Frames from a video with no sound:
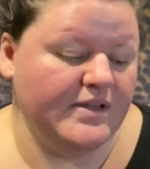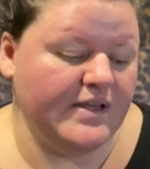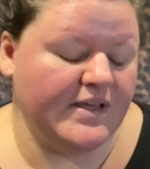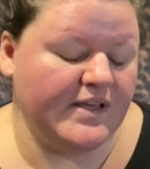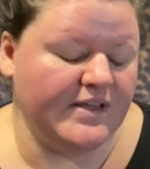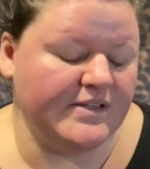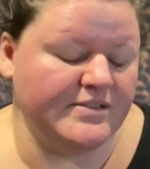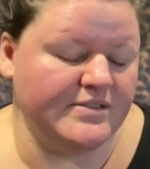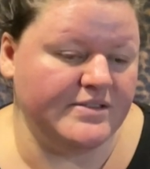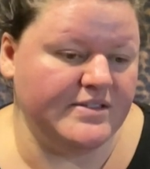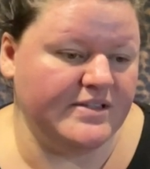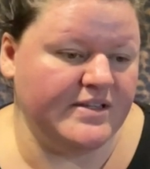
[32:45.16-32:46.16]

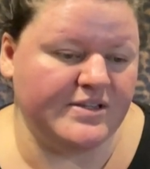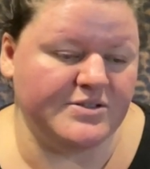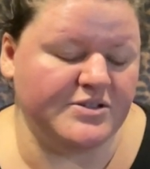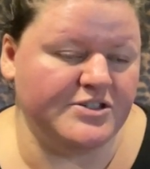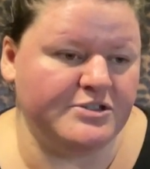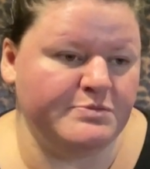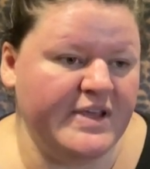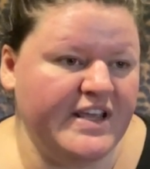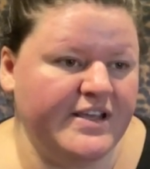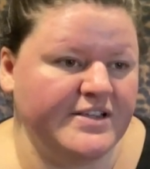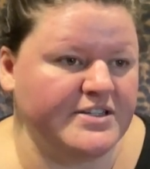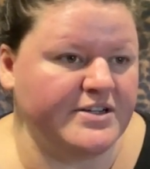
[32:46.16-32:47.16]
and things would just
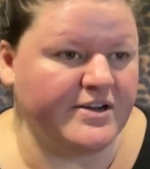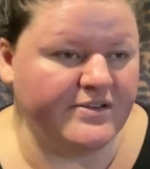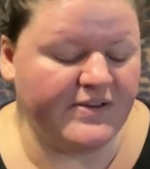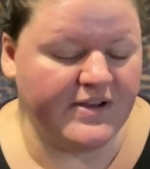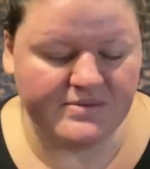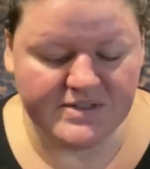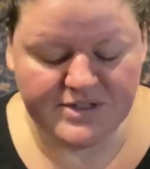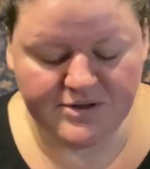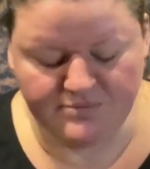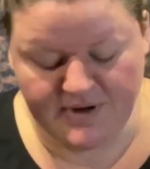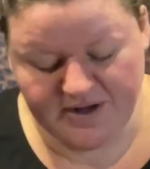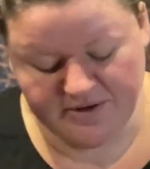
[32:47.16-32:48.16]
be easier if I wasn't
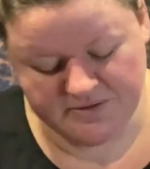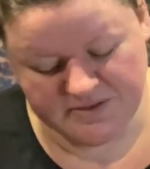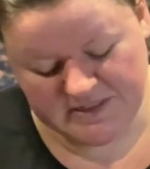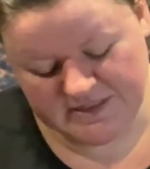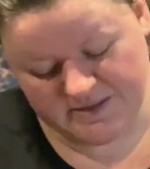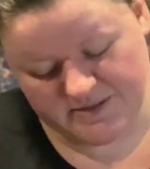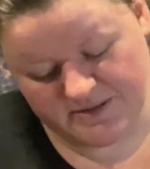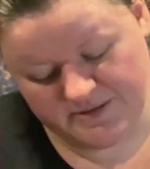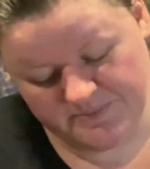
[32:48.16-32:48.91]
around. And